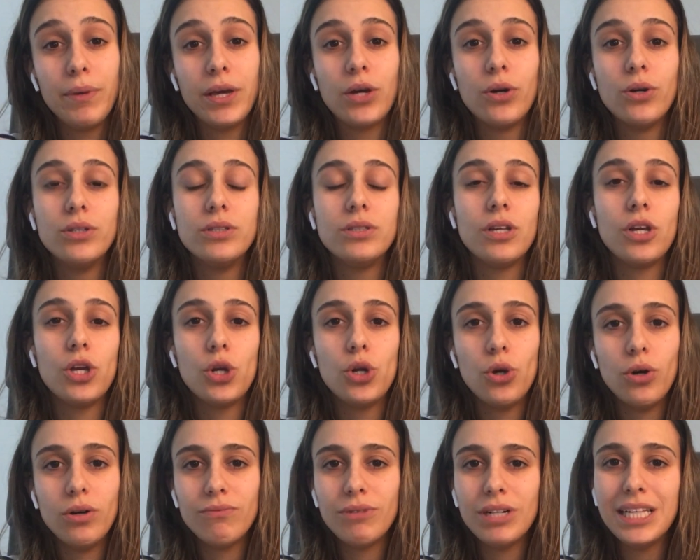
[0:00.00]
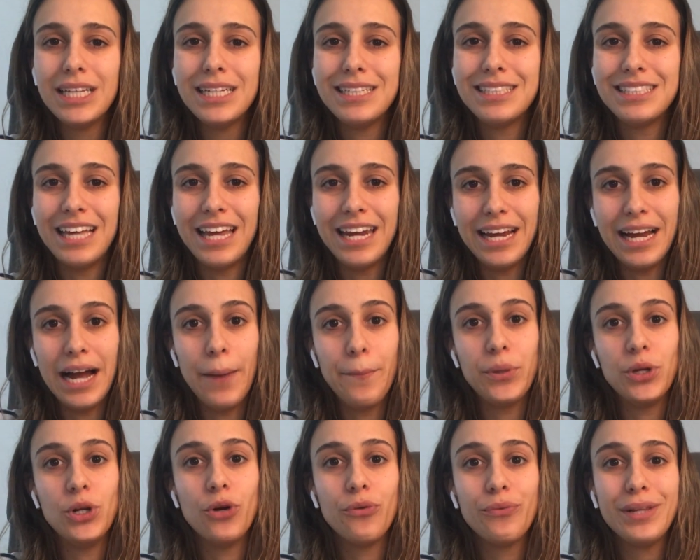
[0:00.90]
because you're not really setting
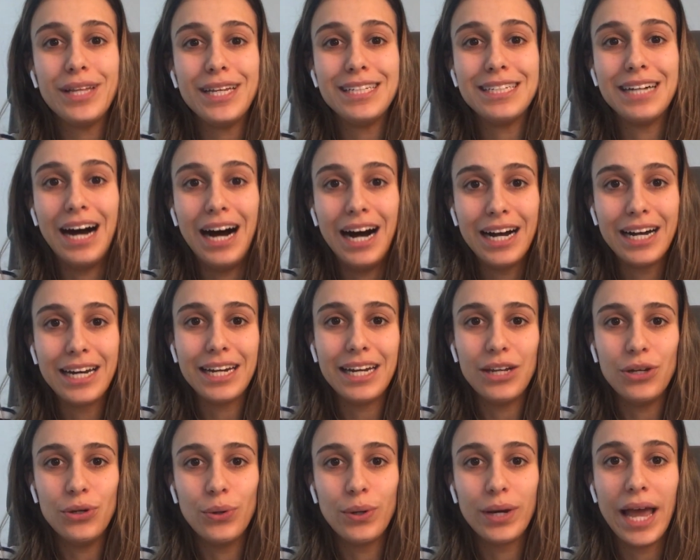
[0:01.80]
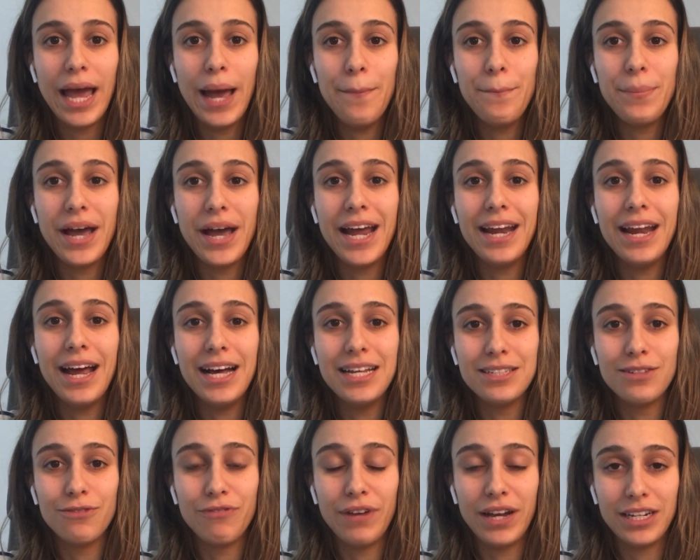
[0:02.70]
up, you're not really targeting your campaign
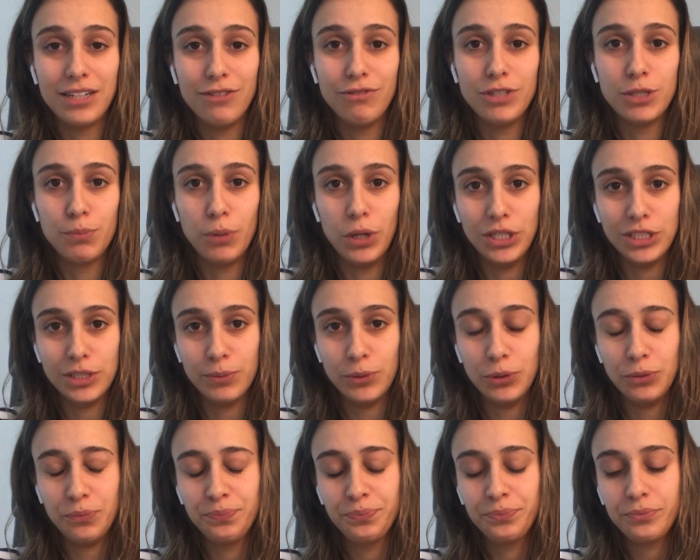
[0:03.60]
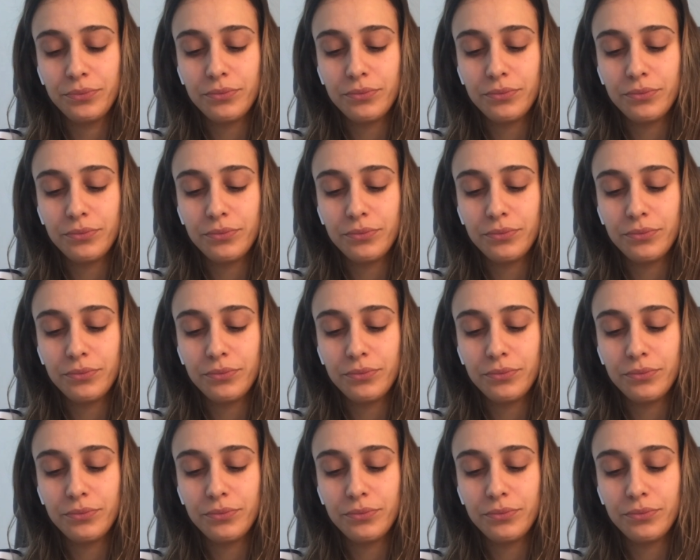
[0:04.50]
as effective as possible.